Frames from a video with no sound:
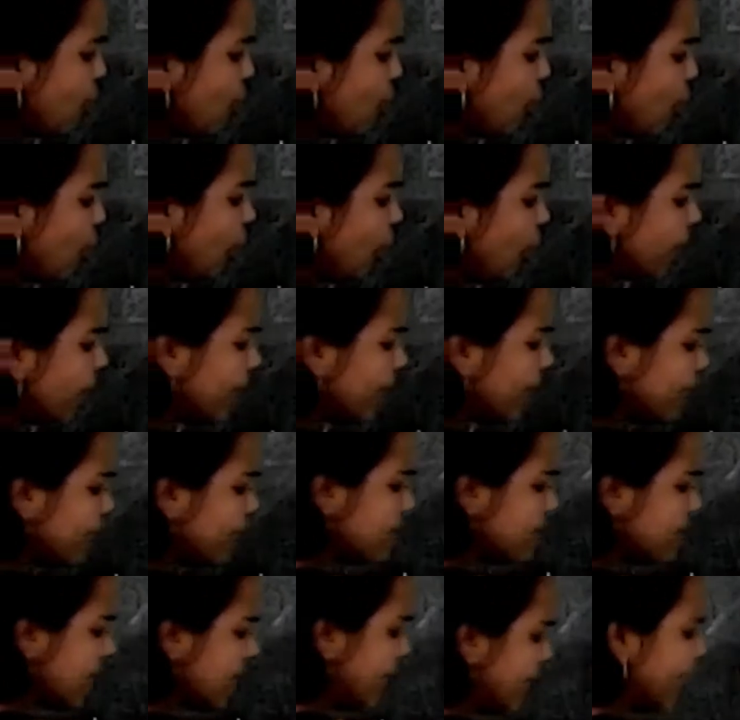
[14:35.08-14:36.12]
Already
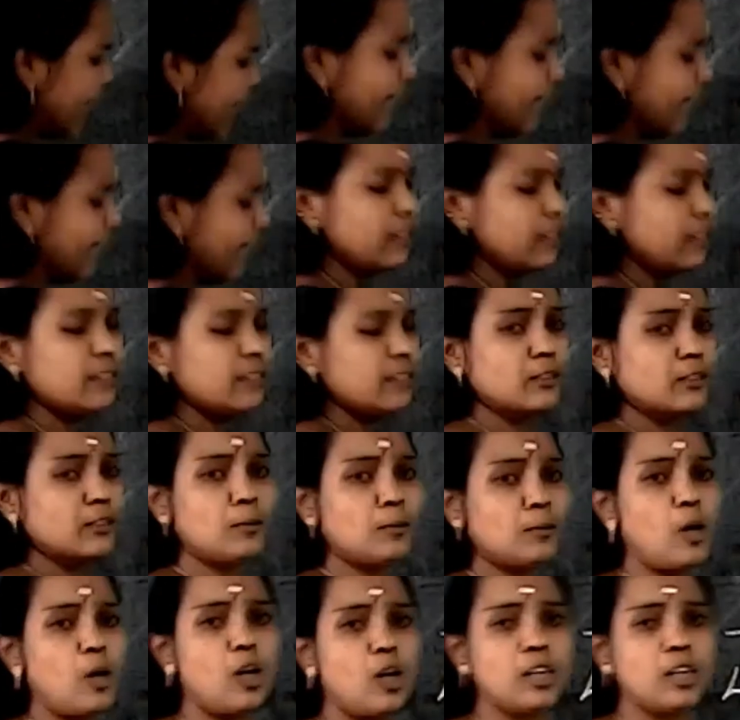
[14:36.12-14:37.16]
studied in
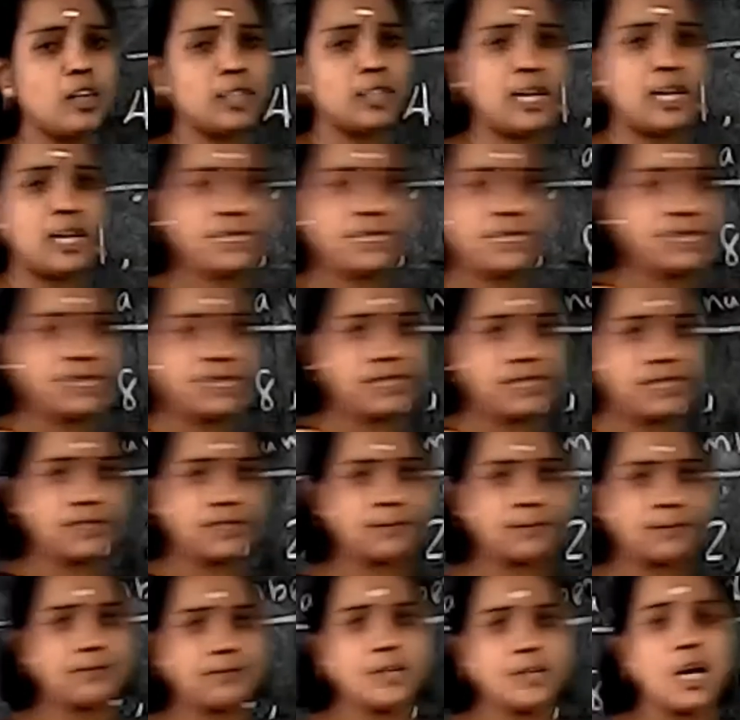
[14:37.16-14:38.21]
small classes.
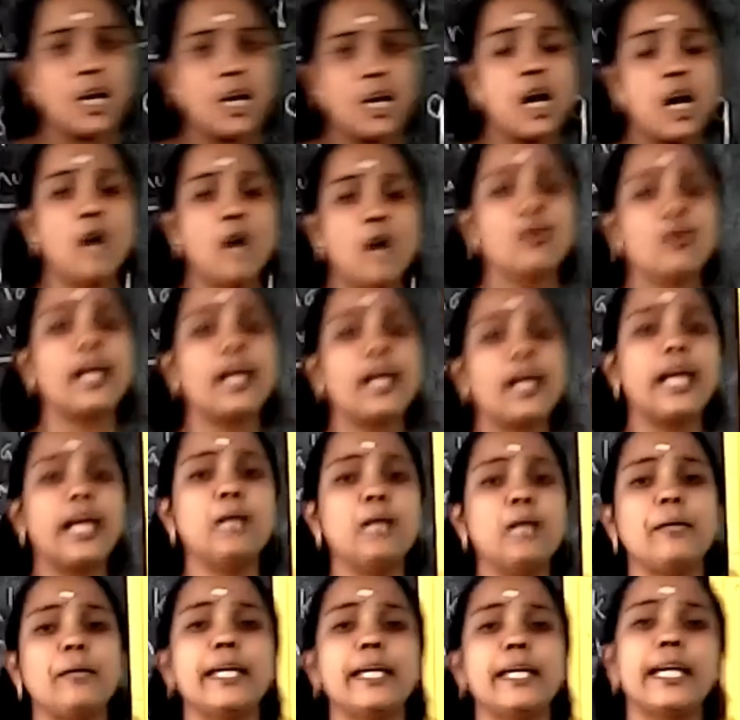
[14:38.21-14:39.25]
How can
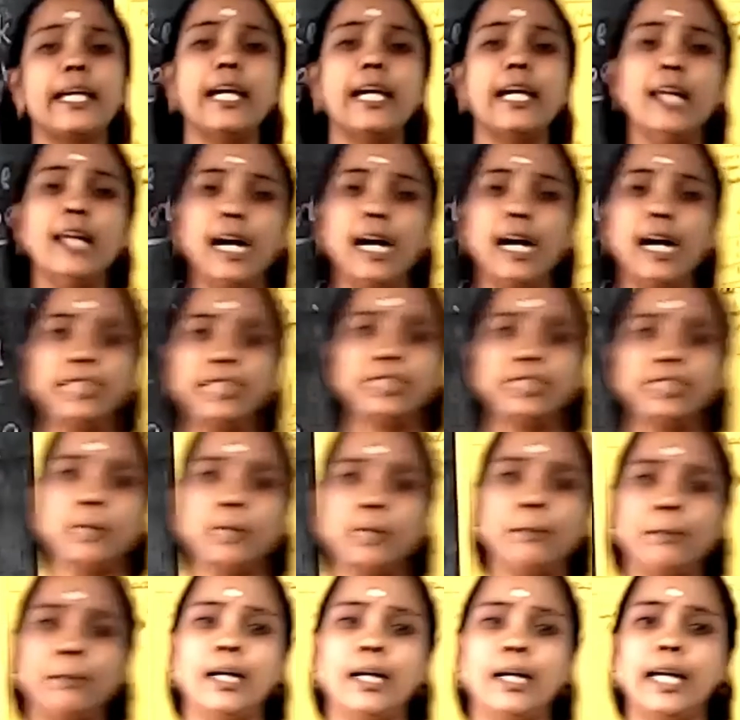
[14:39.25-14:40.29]
make a large
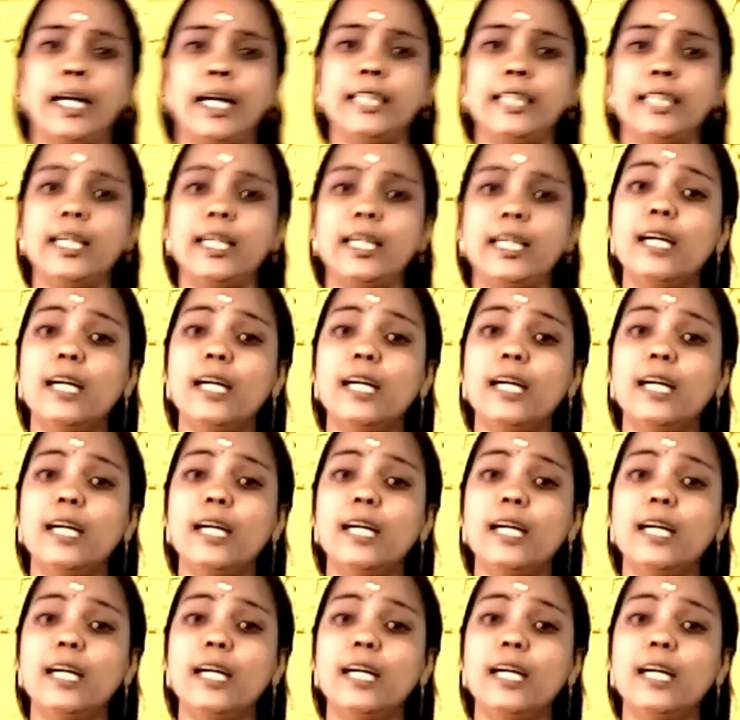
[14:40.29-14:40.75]
number and a